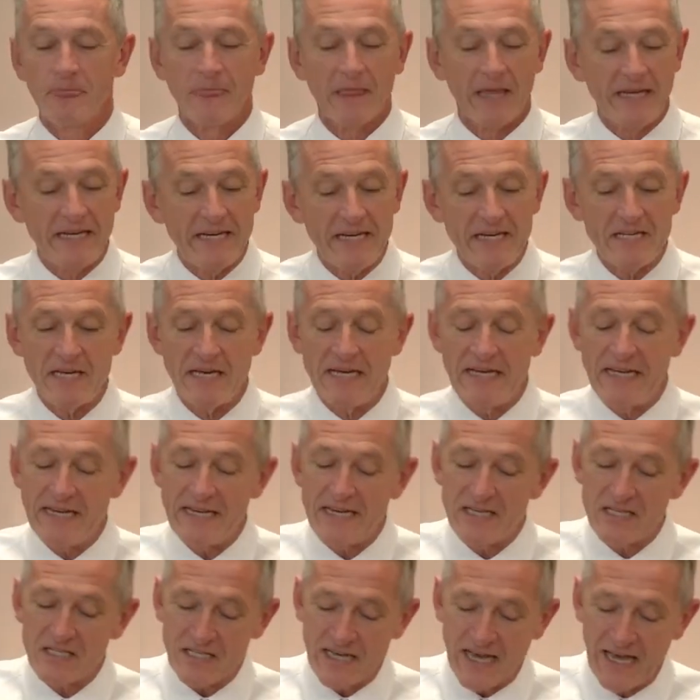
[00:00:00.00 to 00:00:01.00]
He's,
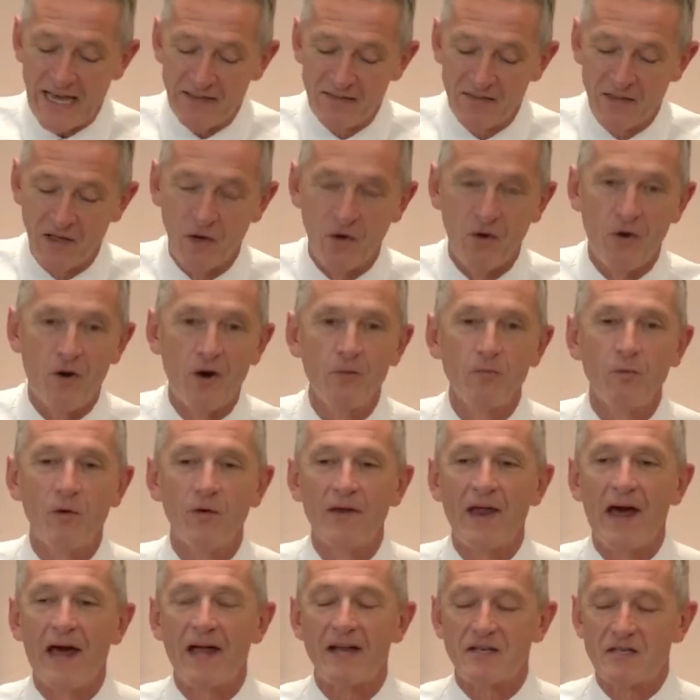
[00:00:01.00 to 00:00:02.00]
he said the Lord will
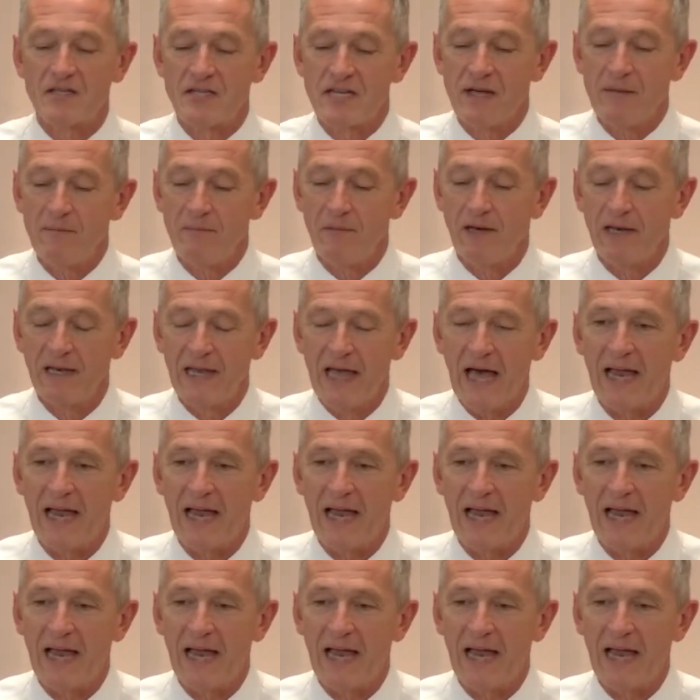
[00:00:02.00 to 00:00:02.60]
not tempt,